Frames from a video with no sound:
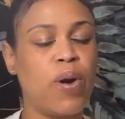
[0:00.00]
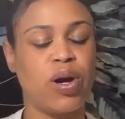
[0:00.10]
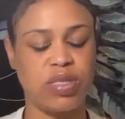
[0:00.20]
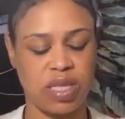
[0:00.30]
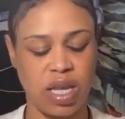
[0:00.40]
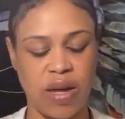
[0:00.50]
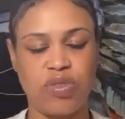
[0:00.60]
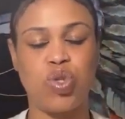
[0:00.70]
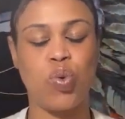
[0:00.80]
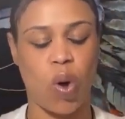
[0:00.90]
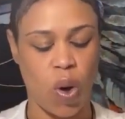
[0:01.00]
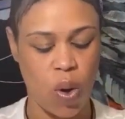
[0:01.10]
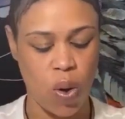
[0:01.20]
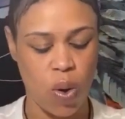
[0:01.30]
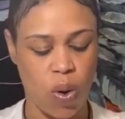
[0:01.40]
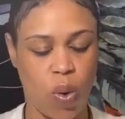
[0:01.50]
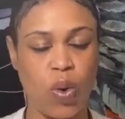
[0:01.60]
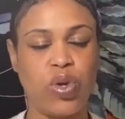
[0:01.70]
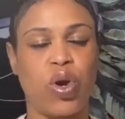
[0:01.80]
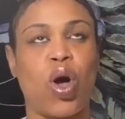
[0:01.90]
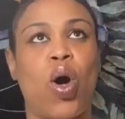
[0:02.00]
person left you all on your